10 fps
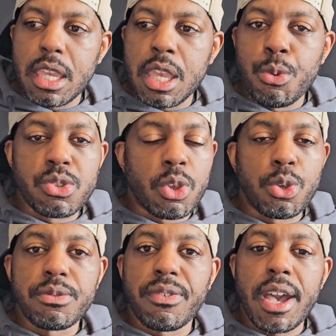It was a
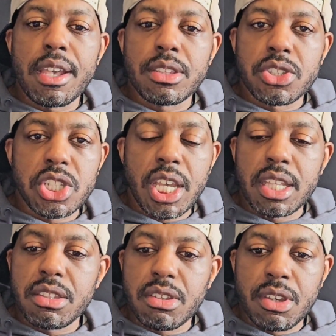good fight that she
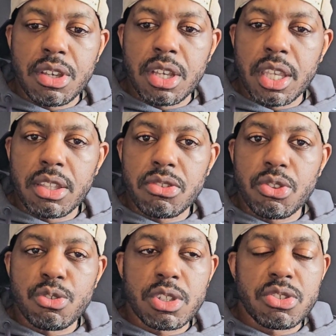had
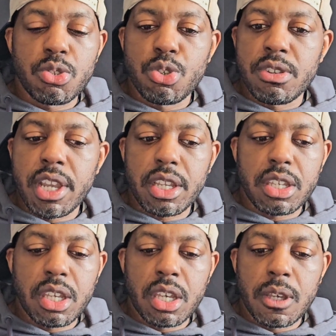against Dorota Norek.